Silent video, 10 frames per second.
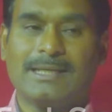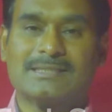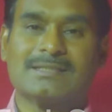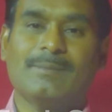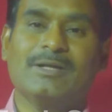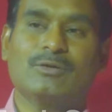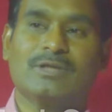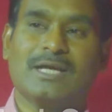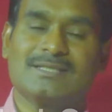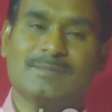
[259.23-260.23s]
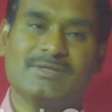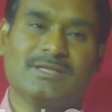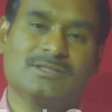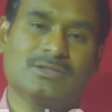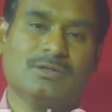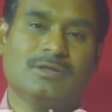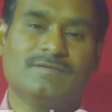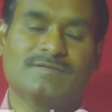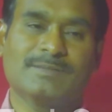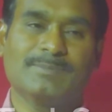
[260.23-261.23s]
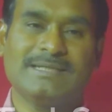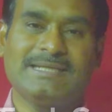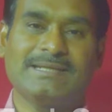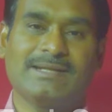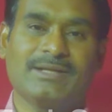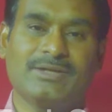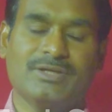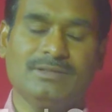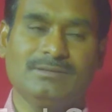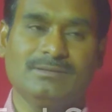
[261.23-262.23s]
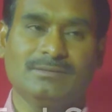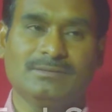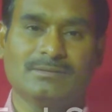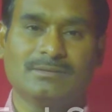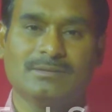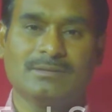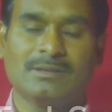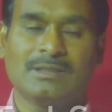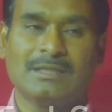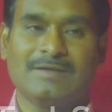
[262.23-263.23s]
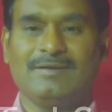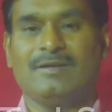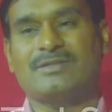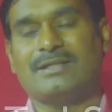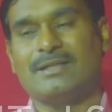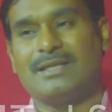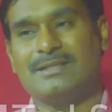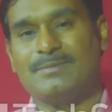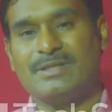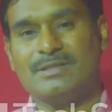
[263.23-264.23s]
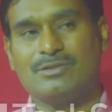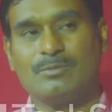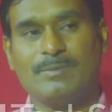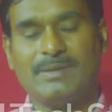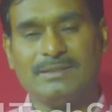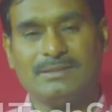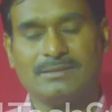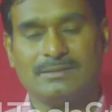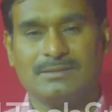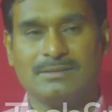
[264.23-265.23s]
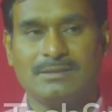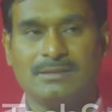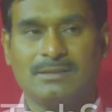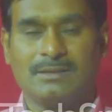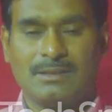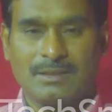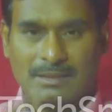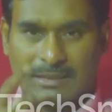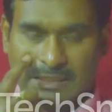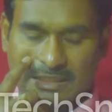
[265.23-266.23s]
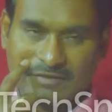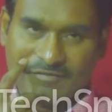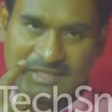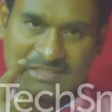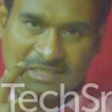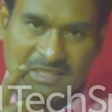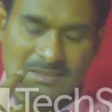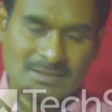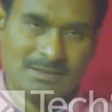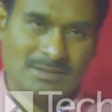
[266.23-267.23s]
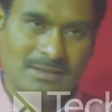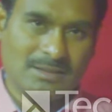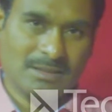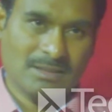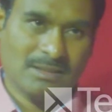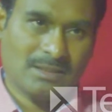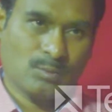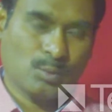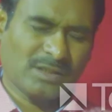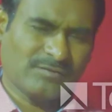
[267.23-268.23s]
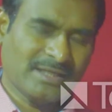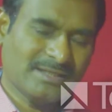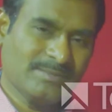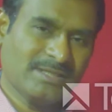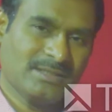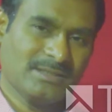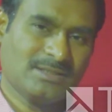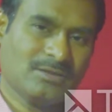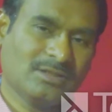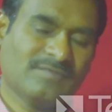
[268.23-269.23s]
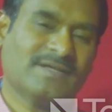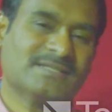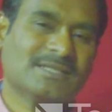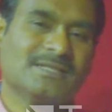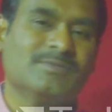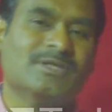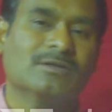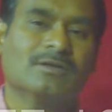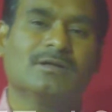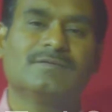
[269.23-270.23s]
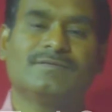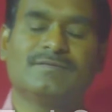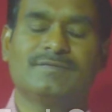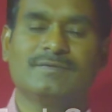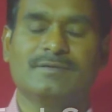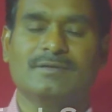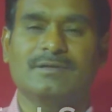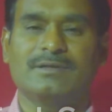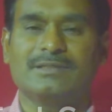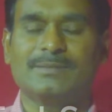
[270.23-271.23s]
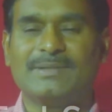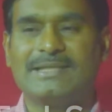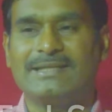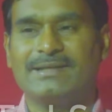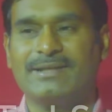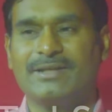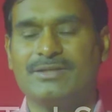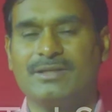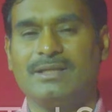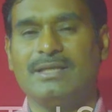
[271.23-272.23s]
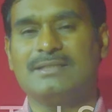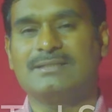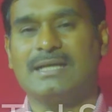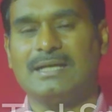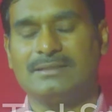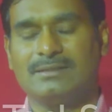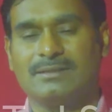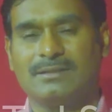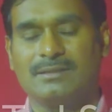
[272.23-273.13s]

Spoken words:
Next, coming to the assumptions of simple linear regression, we have certain assumptions to be met. The first is one of the assumptions, or the first assumption of simple linear regression is that